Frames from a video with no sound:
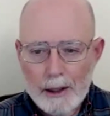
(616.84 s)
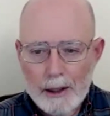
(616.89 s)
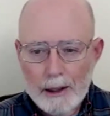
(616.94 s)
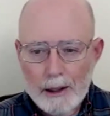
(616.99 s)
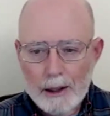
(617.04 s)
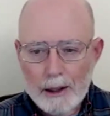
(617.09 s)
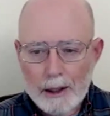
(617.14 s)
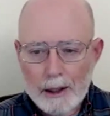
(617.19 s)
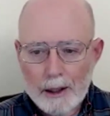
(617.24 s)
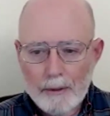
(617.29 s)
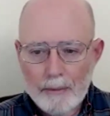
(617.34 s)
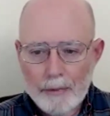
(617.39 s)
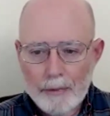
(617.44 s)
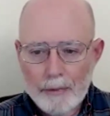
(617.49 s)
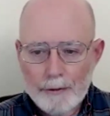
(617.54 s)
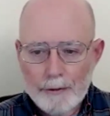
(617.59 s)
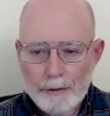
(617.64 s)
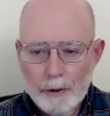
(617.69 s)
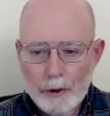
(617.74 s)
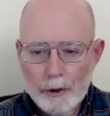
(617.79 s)

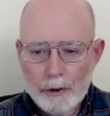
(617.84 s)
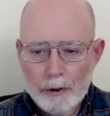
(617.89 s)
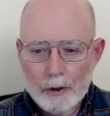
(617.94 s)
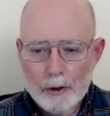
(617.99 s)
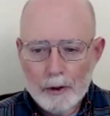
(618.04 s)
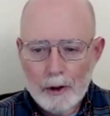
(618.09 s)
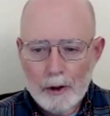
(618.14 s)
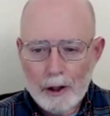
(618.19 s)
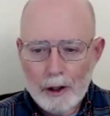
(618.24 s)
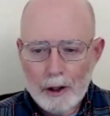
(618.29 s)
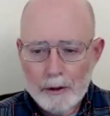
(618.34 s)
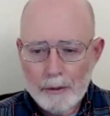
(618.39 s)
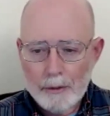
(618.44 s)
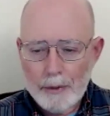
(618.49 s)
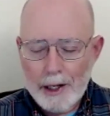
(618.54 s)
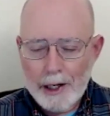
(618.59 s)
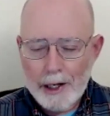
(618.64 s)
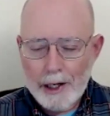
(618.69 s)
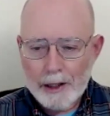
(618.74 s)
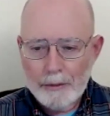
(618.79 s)
Further along at the
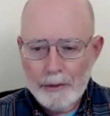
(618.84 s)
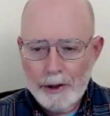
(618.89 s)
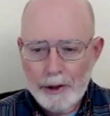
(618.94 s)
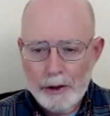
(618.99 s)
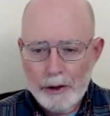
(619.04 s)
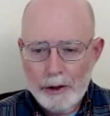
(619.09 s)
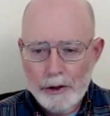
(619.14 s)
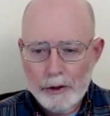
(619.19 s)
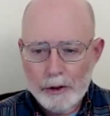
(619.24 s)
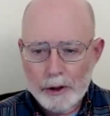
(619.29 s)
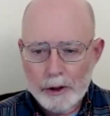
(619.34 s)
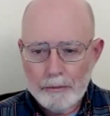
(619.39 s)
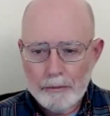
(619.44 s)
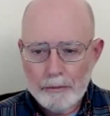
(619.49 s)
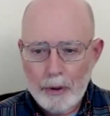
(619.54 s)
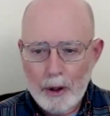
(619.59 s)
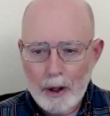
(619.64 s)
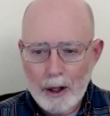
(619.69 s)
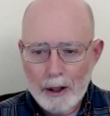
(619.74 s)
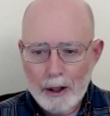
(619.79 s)
bottom here, you can
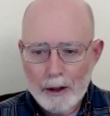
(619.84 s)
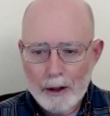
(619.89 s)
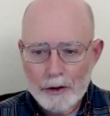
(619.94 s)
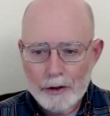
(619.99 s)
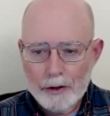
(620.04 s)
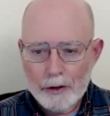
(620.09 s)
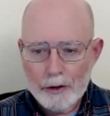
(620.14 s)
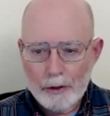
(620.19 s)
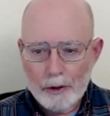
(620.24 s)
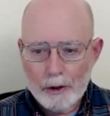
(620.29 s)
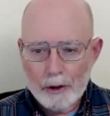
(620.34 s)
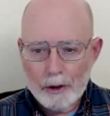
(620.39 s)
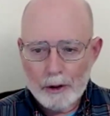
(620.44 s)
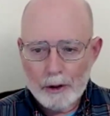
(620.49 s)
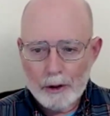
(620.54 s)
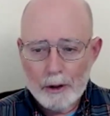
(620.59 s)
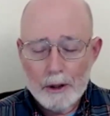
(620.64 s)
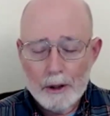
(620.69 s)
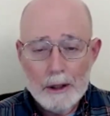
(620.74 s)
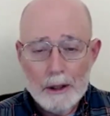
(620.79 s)
pause
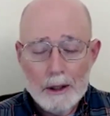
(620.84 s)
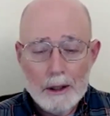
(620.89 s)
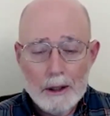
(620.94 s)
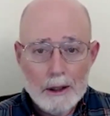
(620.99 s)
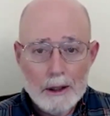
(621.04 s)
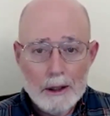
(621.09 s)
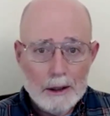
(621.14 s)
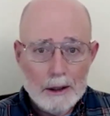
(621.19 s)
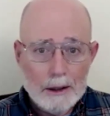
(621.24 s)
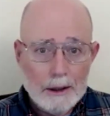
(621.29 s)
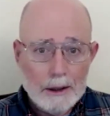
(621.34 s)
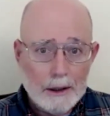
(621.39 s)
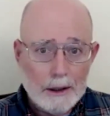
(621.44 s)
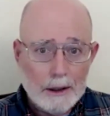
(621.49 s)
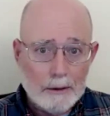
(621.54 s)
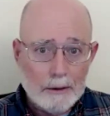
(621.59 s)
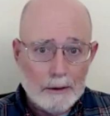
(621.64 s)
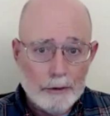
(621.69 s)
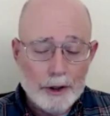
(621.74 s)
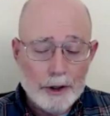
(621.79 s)
or
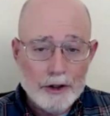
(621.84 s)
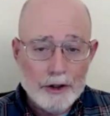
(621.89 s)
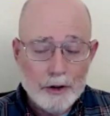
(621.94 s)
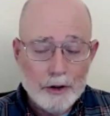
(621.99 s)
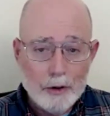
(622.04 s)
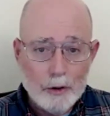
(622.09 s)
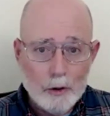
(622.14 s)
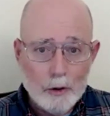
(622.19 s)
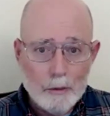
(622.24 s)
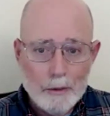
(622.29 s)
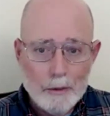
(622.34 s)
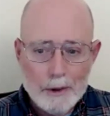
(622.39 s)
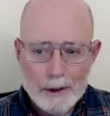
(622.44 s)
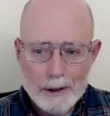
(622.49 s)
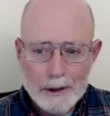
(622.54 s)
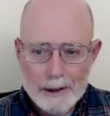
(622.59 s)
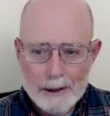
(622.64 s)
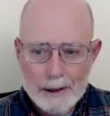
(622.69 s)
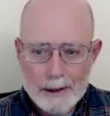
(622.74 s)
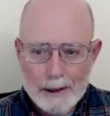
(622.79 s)
resume.
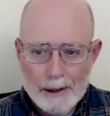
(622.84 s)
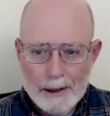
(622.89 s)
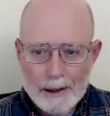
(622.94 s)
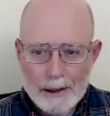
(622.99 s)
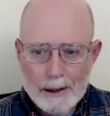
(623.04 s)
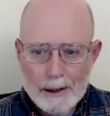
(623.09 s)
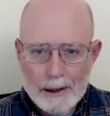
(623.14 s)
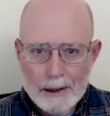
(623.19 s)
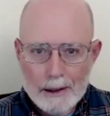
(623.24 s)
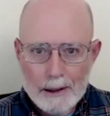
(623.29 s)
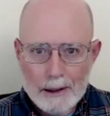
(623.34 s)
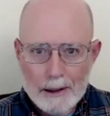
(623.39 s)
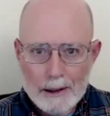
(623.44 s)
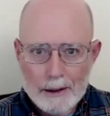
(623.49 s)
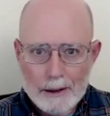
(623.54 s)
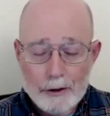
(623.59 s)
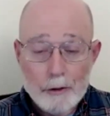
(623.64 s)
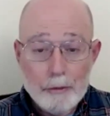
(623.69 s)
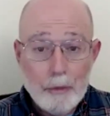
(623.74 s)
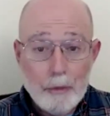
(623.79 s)

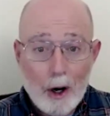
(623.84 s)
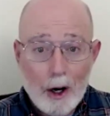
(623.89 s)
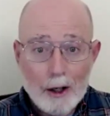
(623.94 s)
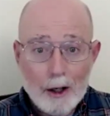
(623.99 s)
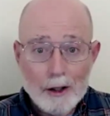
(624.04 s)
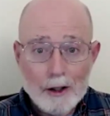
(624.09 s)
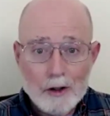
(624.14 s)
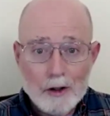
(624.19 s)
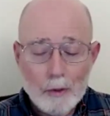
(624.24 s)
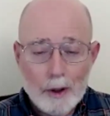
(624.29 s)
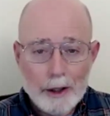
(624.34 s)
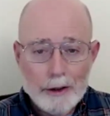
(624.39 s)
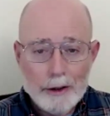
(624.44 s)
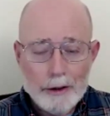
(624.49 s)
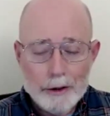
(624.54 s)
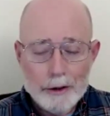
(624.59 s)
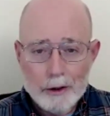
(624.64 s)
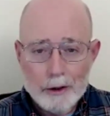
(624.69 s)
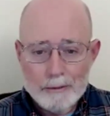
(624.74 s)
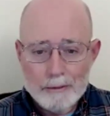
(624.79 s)
You pause while
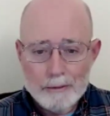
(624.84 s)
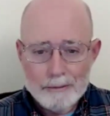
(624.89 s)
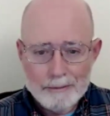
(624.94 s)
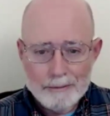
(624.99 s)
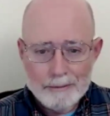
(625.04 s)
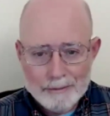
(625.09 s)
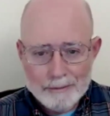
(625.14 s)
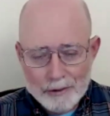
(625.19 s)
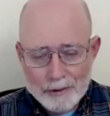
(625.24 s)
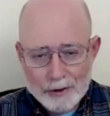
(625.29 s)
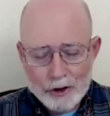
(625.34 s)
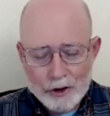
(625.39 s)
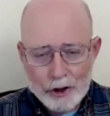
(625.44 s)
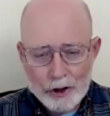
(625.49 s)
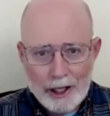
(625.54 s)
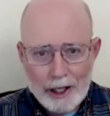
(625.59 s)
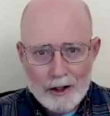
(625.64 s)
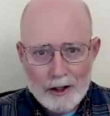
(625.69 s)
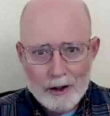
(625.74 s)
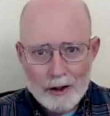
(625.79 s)
you're
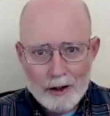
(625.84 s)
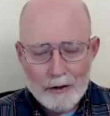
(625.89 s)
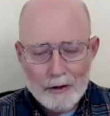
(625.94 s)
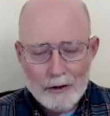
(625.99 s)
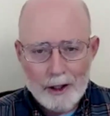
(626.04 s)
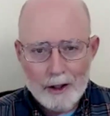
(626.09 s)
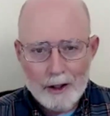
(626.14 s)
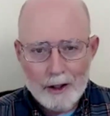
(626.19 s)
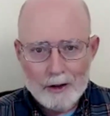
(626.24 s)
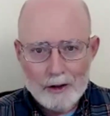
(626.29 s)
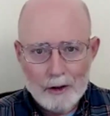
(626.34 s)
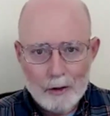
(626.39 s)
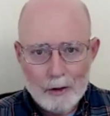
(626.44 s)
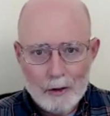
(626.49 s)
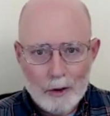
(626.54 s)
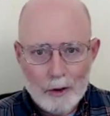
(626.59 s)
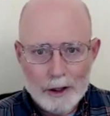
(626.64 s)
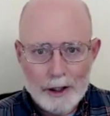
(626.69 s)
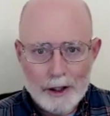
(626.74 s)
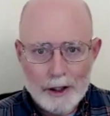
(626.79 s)
changing things and don't
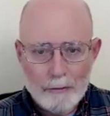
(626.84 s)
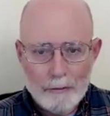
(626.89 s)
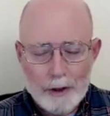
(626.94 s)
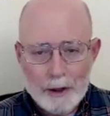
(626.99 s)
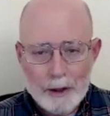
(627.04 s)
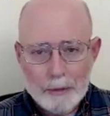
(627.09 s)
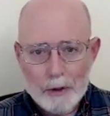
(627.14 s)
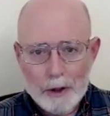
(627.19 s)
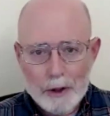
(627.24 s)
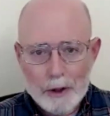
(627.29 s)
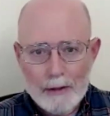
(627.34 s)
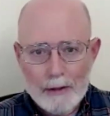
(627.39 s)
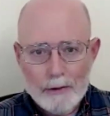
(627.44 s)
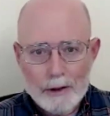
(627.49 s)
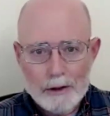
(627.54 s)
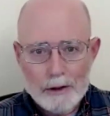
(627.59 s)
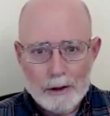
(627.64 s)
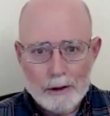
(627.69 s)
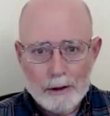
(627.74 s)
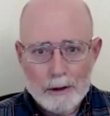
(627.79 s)
want to have people
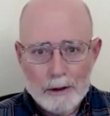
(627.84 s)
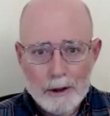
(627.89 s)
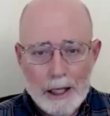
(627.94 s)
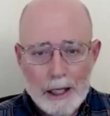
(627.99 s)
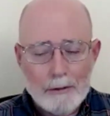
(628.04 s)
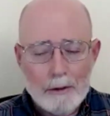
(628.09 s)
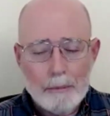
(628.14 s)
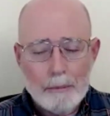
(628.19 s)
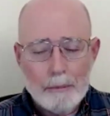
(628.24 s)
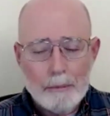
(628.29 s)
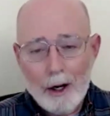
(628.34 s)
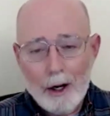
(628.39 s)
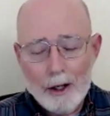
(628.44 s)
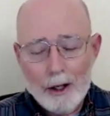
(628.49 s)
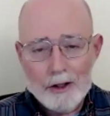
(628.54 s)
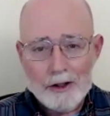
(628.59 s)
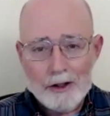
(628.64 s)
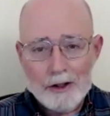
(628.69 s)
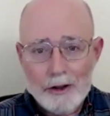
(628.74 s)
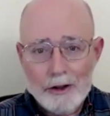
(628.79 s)
having to have a
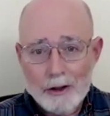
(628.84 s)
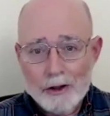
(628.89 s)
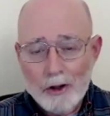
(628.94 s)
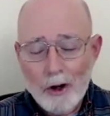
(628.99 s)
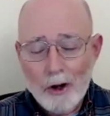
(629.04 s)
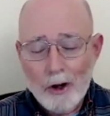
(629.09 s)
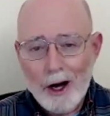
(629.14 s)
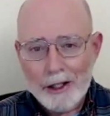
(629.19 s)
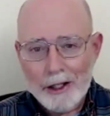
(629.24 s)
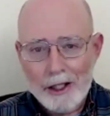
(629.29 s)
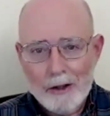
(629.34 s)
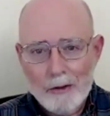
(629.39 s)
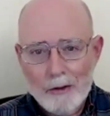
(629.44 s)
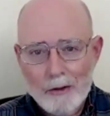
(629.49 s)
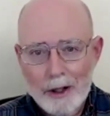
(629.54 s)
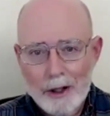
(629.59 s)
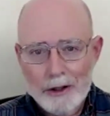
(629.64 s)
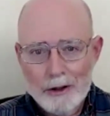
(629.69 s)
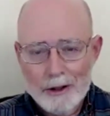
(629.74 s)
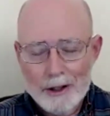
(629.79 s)
pause and you're talking
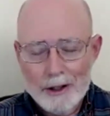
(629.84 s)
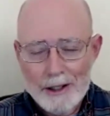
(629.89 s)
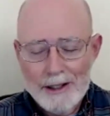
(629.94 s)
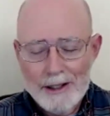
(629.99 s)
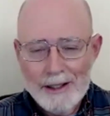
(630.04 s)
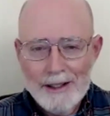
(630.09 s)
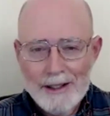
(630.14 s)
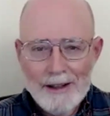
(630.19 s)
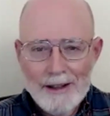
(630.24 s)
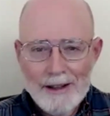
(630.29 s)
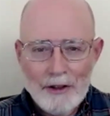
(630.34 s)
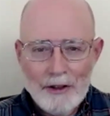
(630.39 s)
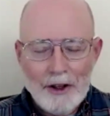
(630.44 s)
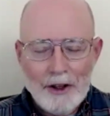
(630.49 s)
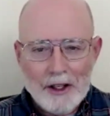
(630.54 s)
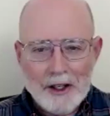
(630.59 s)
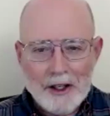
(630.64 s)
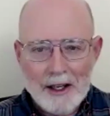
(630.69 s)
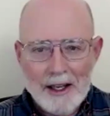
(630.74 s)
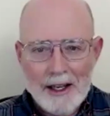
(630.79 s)
while you're
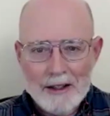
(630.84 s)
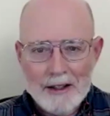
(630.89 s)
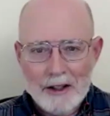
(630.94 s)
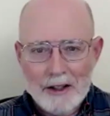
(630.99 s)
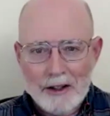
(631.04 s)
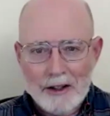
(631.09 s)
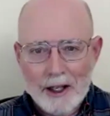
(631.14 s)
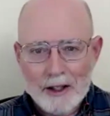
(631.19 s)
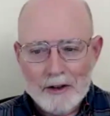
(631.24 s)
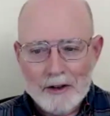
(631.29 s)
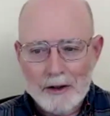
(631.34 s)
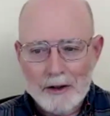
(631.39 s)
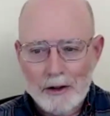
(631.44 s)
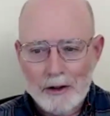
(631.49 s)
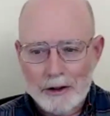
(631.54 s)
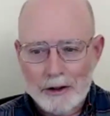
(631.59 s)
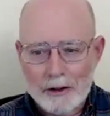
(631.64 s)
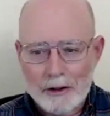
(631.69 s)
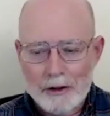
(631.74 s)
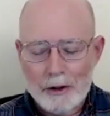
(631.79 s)
thinking ahead to the next thing you're
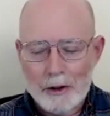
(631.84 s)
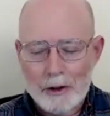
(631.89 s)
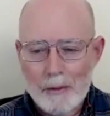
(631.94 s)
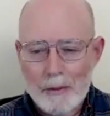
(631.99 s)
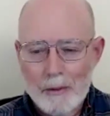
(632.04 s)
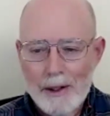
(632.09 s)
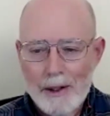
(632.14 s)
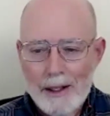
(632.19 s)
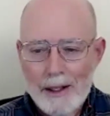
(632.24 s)
going to do.